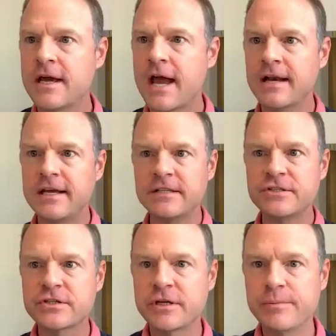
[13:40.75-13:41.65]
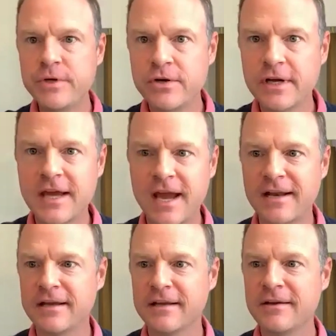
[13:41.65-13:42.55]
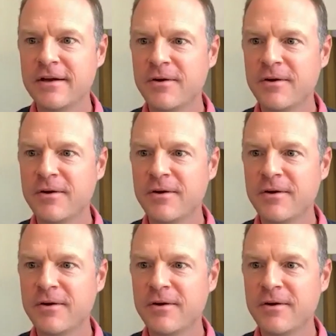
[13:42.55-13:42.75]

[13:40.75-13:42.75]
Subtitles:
and it's communicating